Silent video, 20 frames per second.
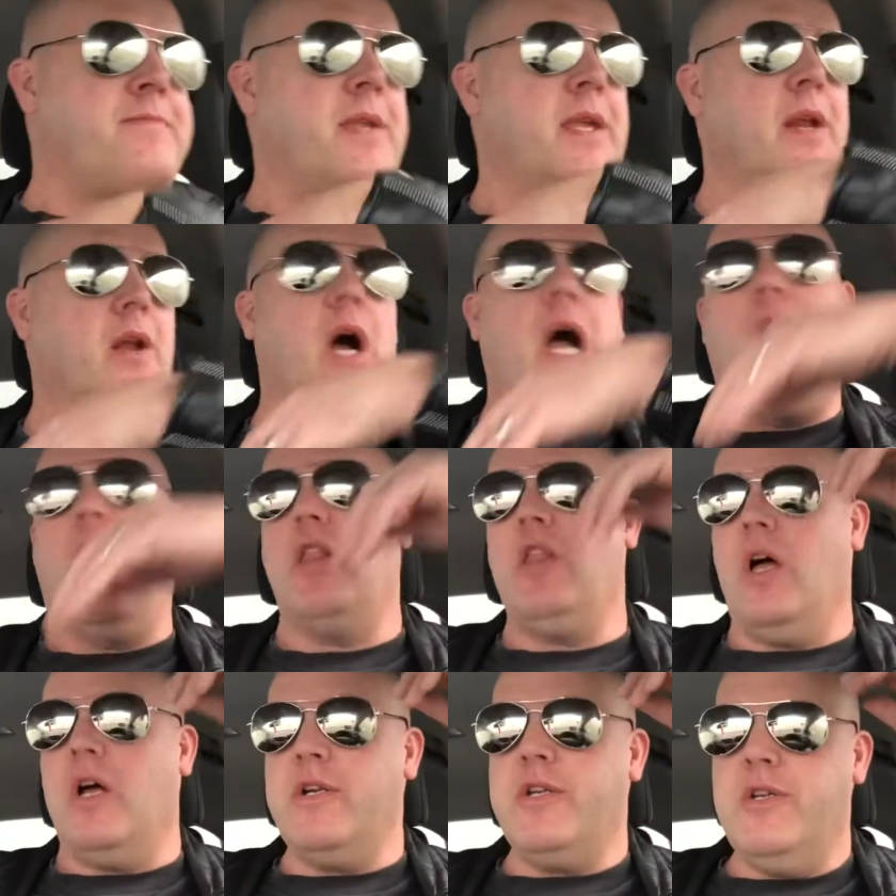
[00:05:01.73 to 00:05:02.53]
know, how
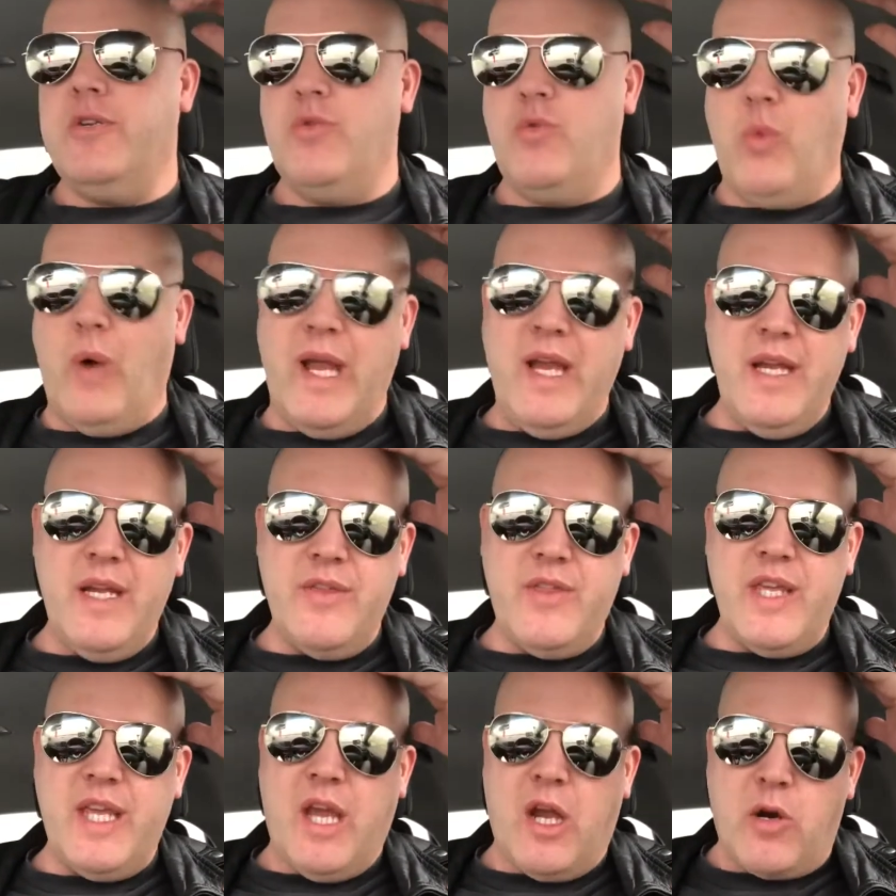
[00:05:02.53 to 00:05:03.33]
long do you wait
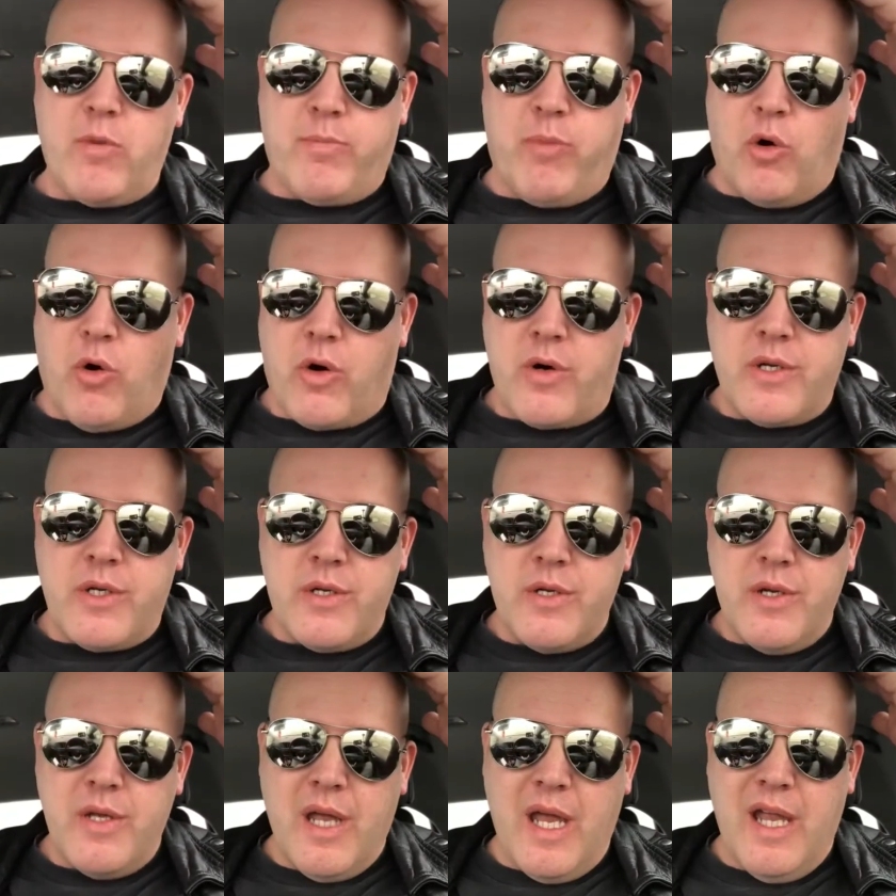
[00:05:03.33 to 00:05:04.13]
at the airport
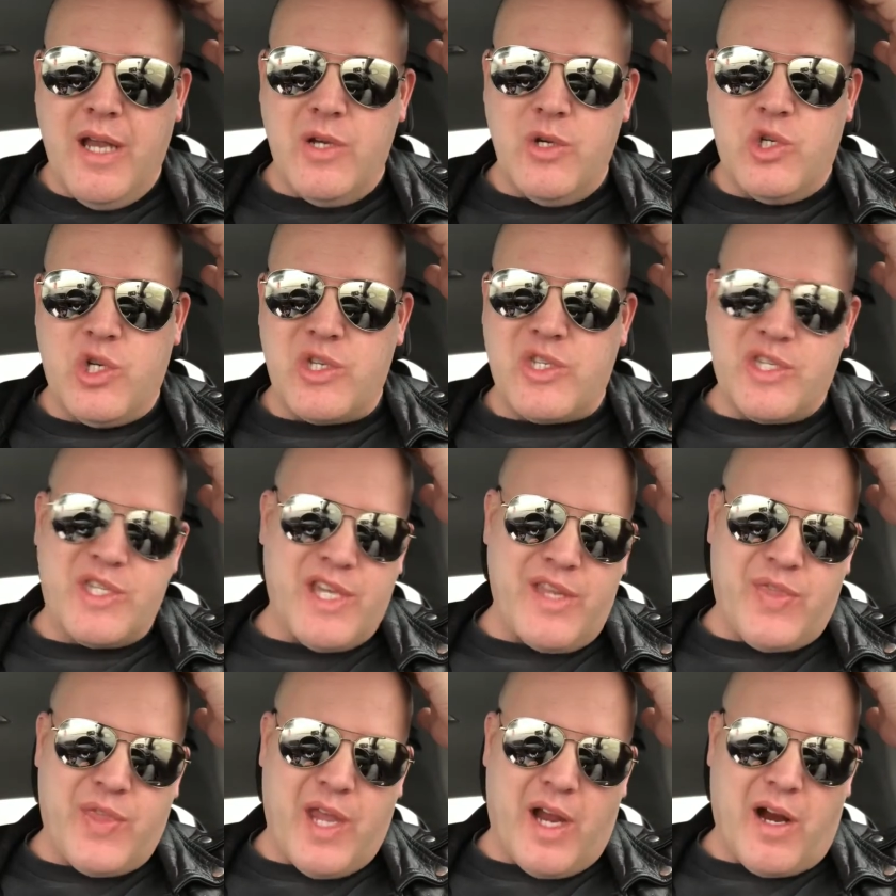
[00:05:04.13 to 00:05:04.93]
and just
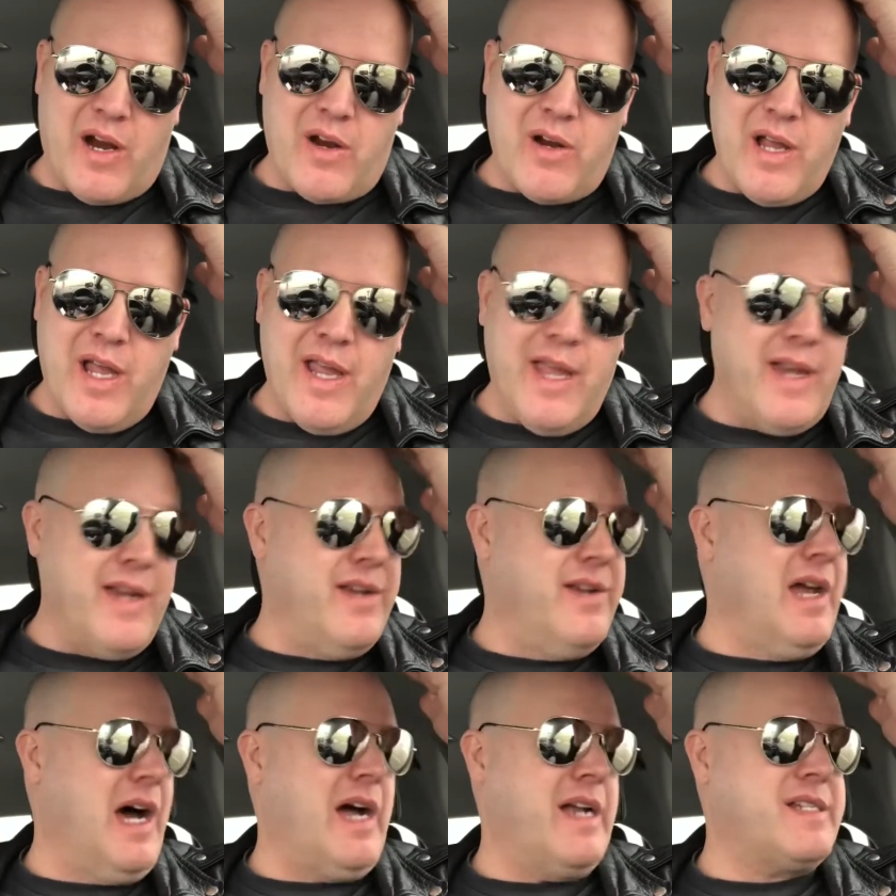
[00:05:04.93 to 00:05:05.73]
sit there
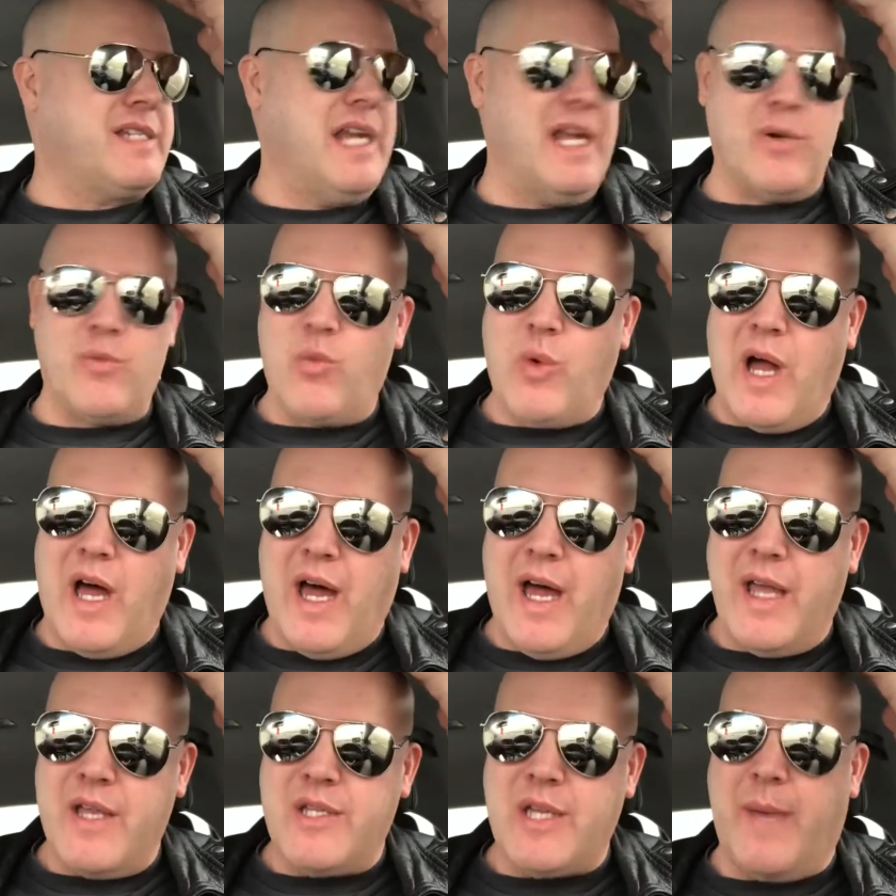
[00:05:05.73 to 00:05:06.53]
and not get
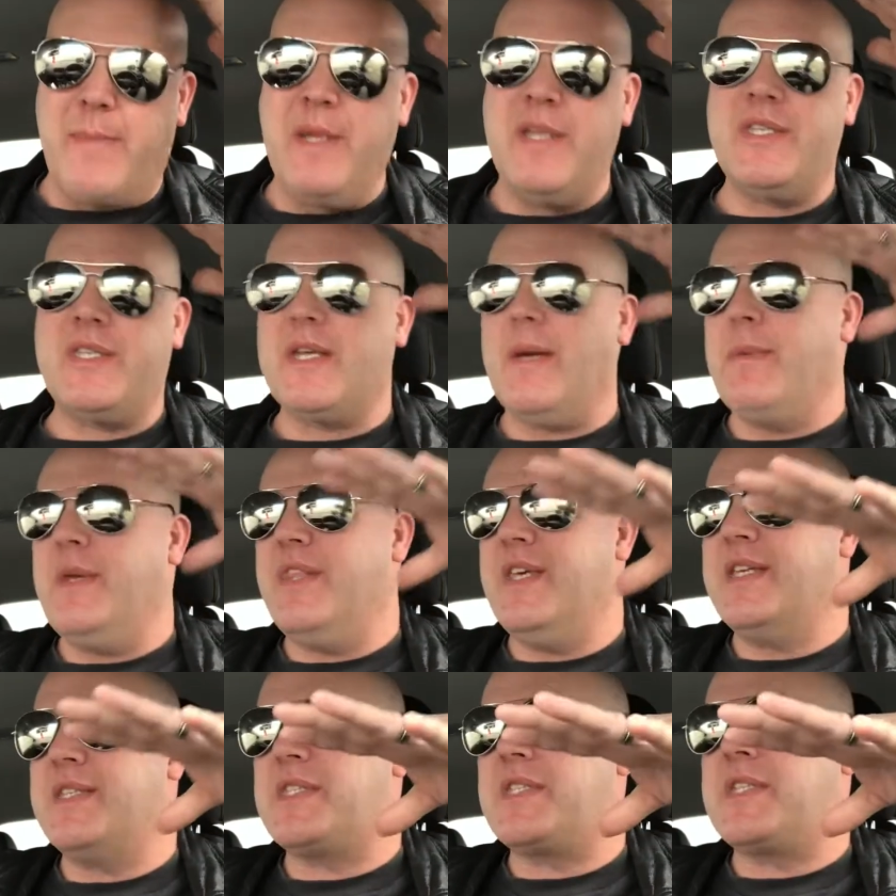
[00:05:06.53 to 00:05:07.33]
rides? I mean, some of this,